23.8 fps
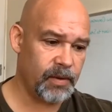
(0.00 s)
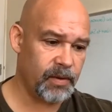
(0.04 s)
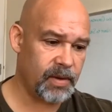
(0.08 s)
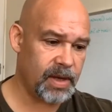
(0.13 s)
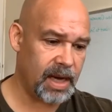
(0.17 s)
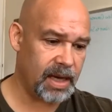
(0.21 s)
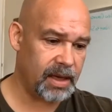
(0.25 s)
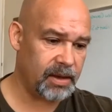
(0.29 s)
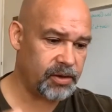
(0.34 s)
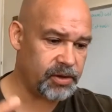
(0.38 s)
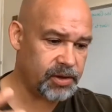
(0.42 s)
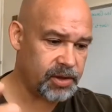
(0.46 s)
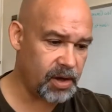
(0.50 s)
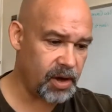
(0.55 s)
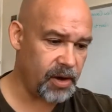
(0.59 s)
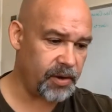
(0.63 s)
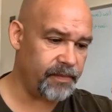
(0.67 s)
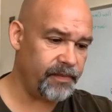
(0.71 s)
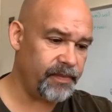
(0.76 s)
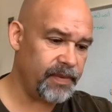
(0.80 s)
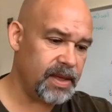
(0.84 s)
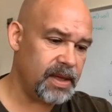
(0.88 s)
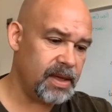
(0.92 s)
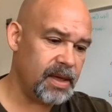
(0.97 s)
Okay,
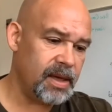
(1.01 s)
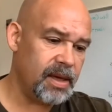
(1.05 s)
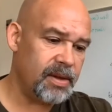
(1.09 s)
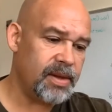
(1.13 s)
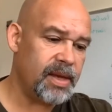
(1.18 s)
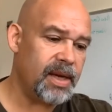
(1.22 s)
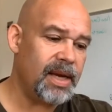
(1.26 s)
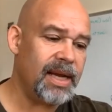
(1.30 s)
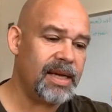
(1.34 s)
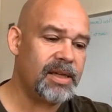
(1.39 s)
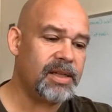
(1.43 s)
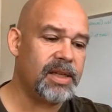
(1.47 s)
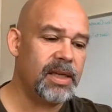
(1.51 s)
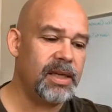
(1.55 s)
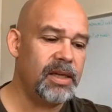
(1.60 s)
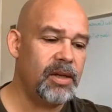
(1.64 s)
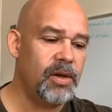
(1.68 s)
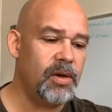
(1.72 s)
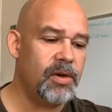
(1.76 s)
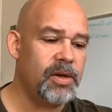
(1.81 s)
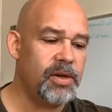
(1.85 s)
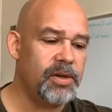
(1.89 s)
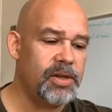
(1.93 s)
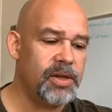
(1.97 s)
so the next thing
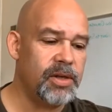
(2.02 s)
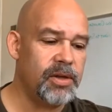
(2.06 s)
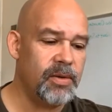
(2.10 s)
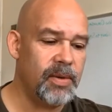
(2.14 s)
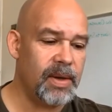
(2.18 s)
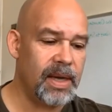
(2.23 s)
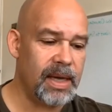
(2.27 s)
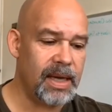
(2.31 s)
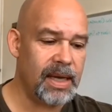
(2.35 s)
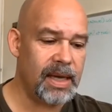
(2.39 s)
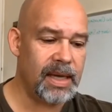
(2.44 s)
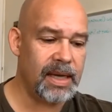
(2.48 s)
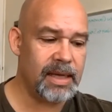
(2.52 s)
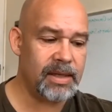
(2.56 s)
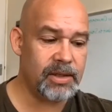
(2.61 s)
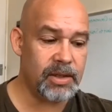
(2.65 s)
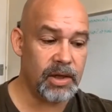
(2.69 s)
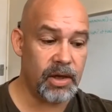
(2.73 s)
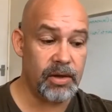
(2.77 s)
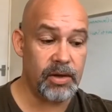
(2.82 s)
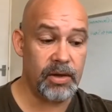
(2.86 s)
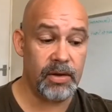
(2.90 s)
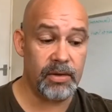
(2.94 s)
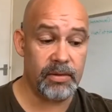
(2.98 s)
you can do
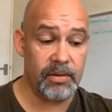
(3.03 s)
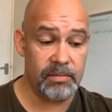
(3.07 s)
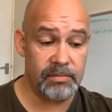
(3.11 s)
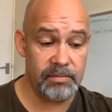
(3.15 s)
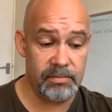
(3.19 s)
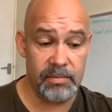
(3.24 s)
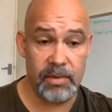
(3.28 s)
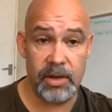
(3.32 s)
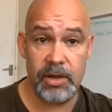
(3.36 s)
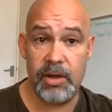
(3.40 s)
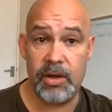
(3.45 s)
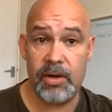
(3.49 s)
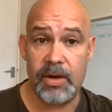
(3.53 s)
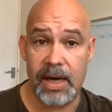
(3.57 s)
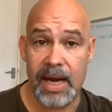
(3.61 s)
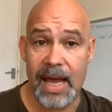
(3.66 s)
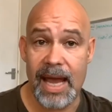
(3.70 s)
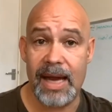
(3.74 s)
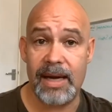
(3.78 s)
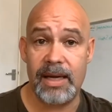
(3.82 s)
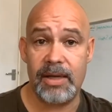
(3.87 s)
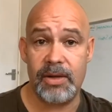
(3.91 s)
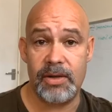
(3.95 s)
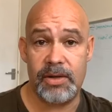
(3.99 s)
is you can
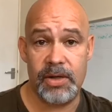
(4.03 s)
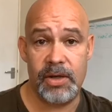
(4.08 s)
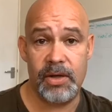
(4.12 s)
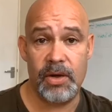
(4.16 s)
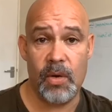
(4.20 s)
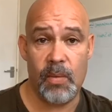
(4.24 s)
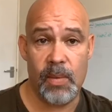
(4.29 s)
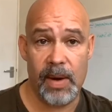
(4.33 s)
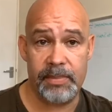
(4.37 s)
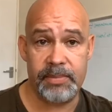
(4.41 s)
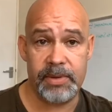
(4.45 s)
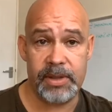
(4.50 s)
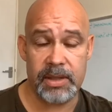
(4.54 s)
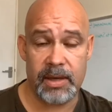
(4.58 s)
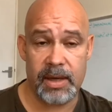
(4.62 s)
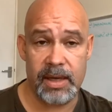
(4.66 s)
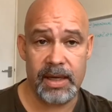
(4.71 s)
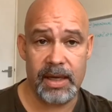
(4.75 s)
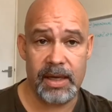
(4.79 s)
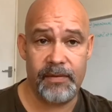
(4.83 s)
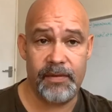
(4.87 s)
add it to your website.